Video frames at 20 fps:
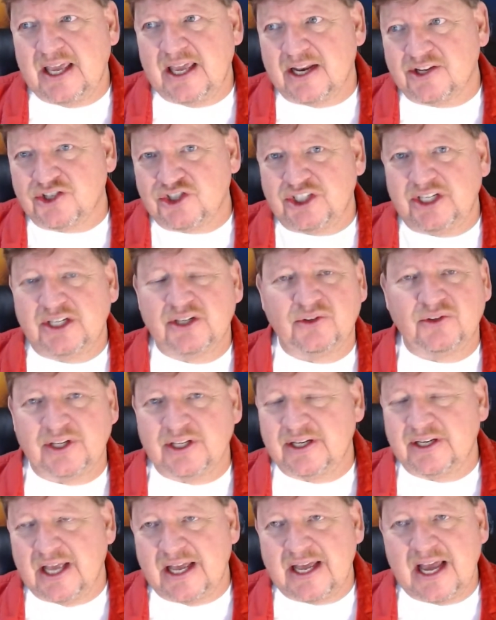and it's
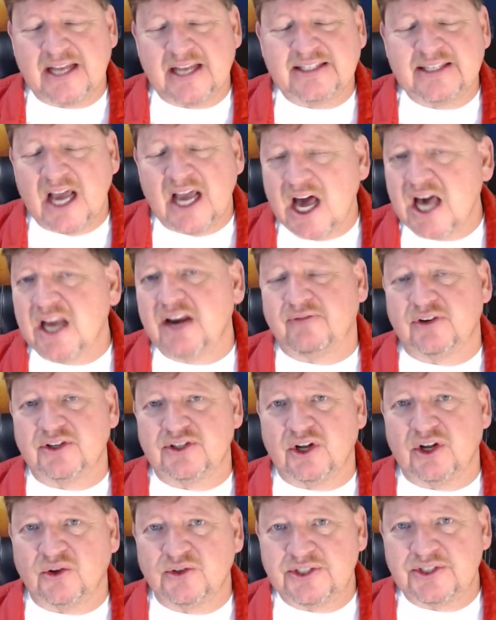yielded a ton of
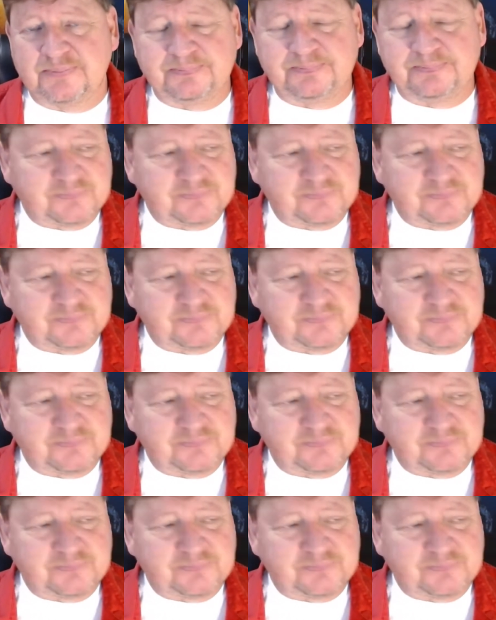results